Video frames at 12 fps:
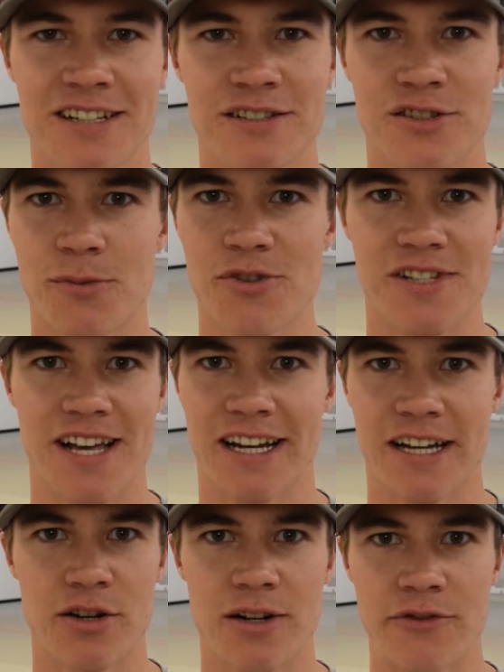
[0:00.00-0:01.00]
it's almost
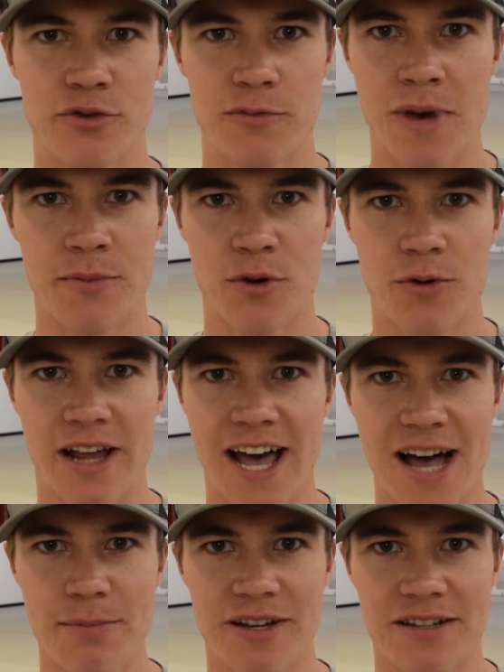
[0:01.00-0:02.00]
like I don't even remember what
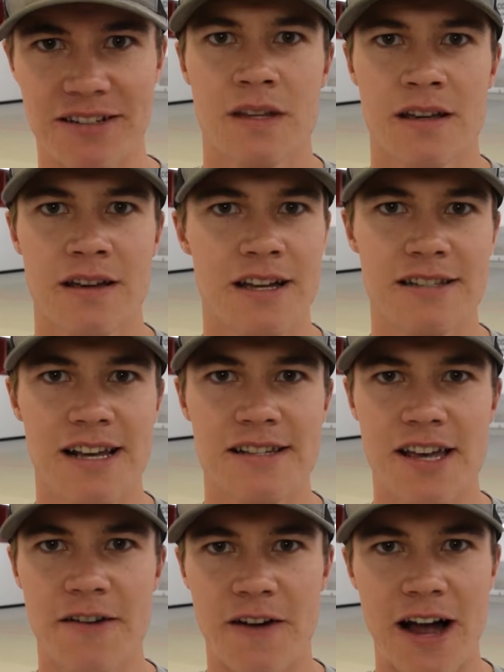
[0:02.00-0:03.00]
happened. It's
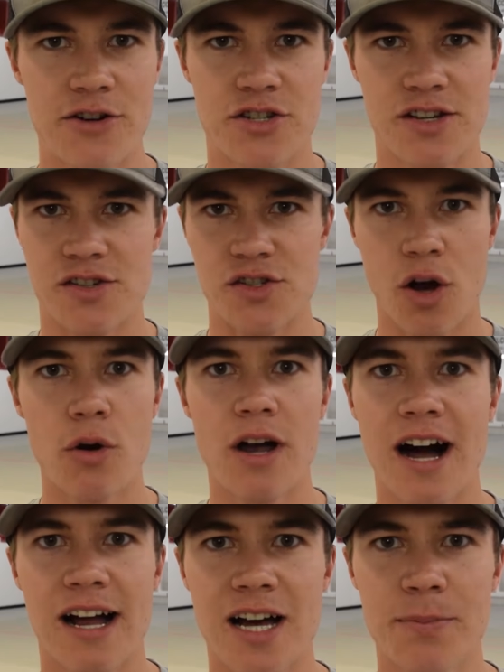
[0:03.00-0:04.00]
as if I was just so
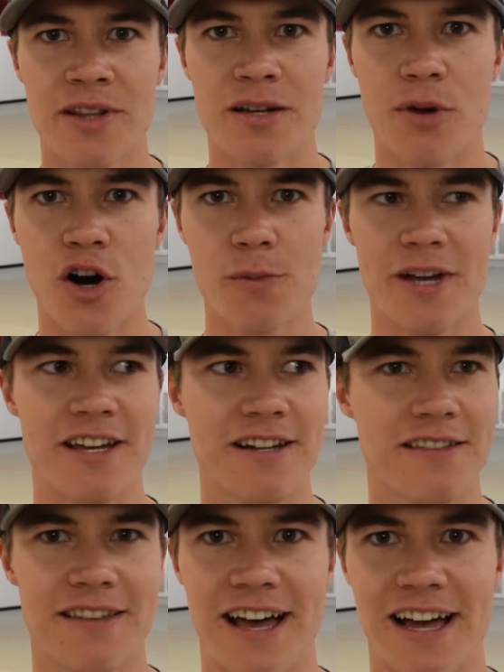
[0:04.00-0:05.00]
caught up in the
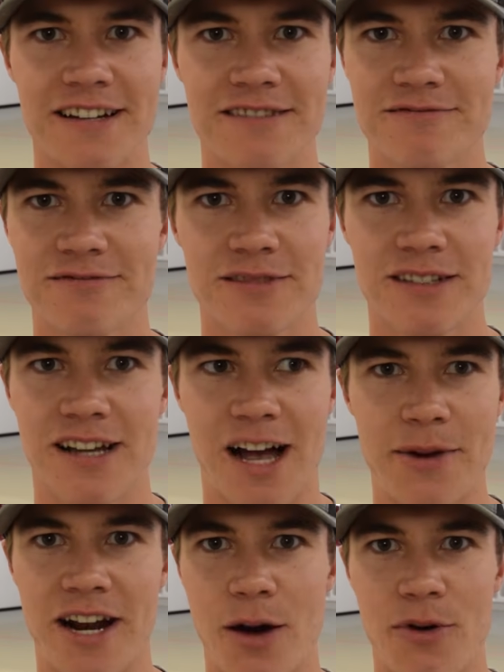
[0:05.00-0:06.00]
moment that
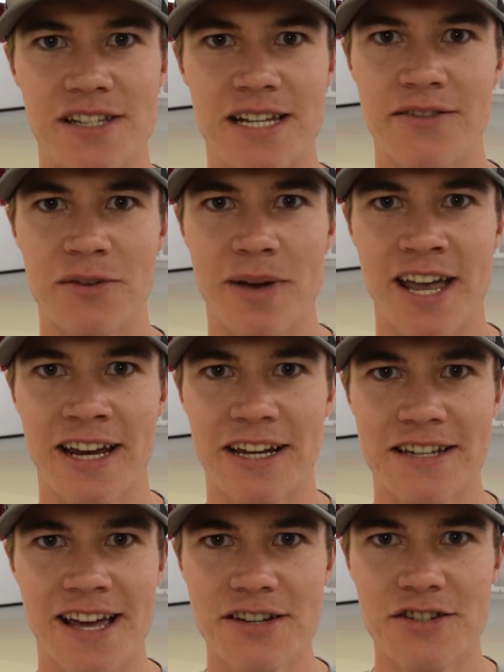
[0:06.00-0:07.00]
I wasn't even paying
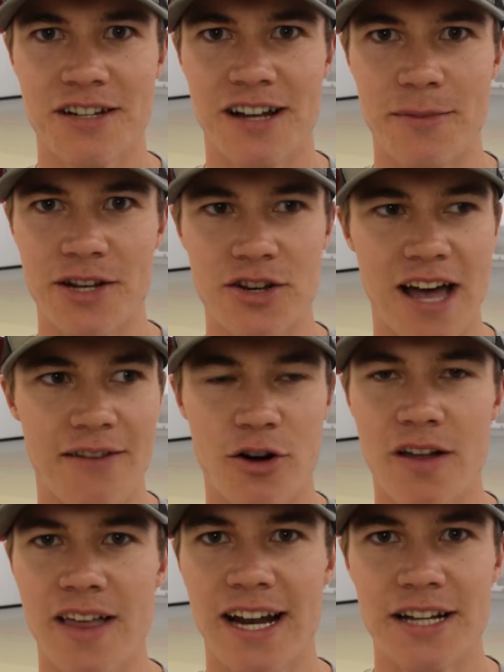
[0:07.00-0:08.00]
attention. I mean, you have
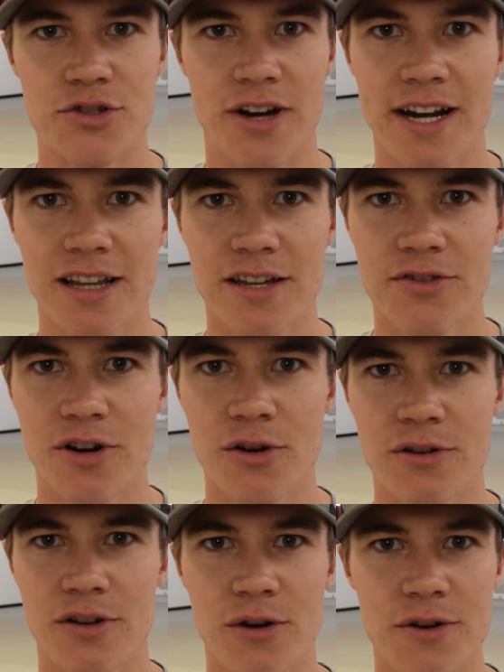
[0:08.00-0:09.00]
all that adrenaline
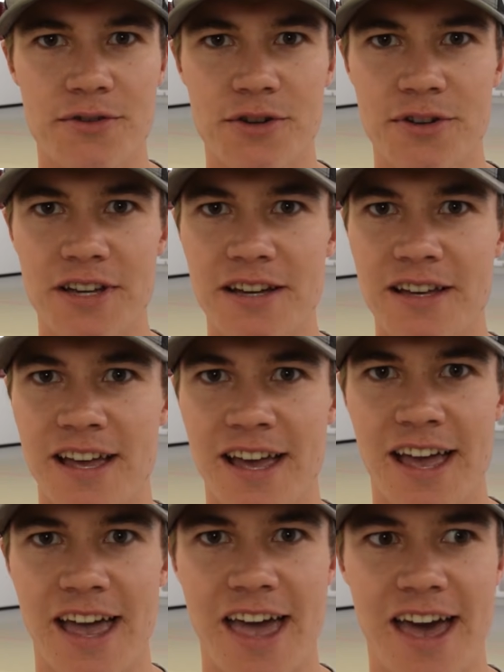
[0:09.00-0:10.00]
going through you,
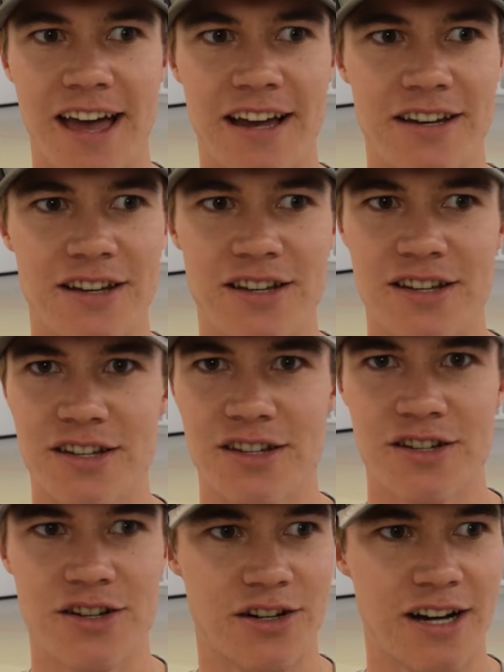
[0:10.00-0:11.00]
and
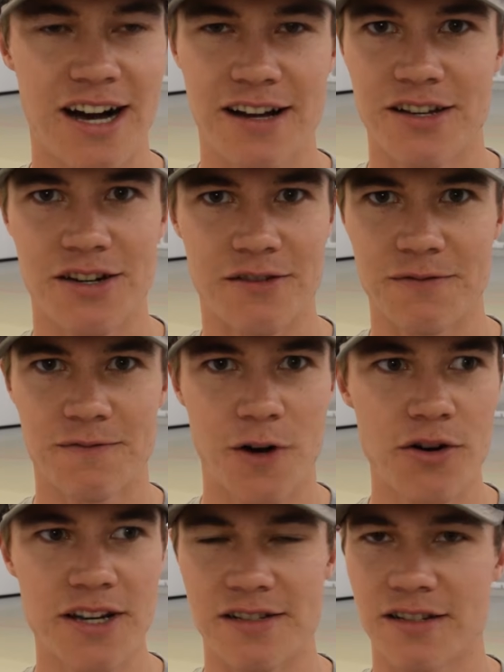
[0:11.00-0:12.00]
you're
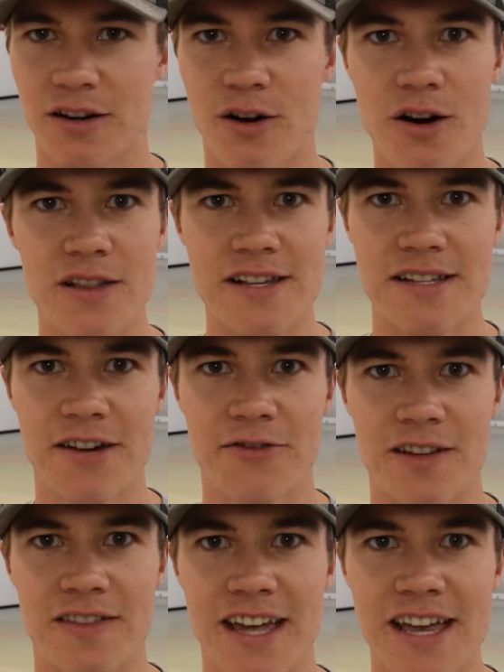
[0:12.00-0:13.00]
focused on all these
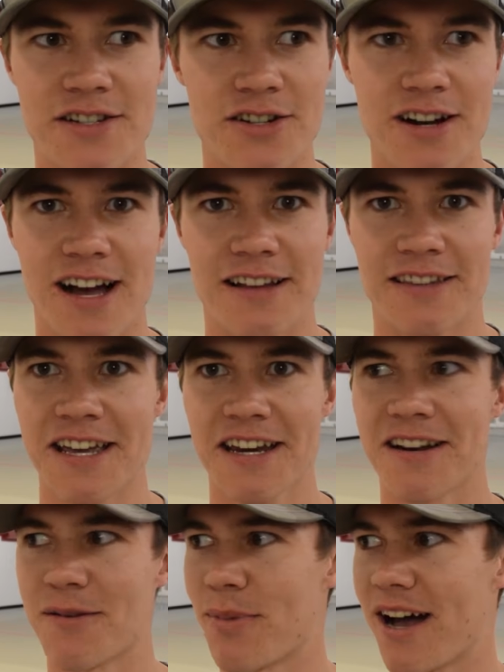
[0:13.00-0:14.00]
different things. You're not
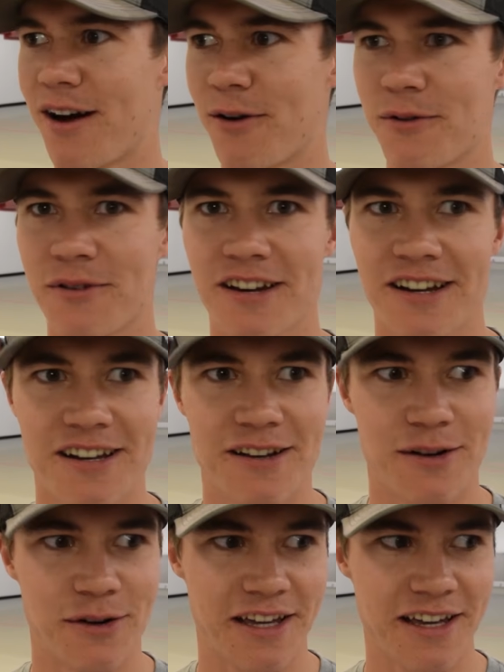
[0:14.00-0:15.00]
thinking about,
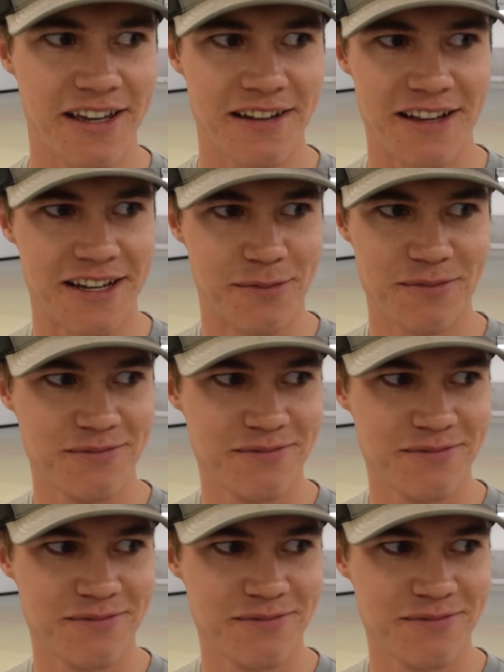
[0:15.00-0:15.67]
okay, like,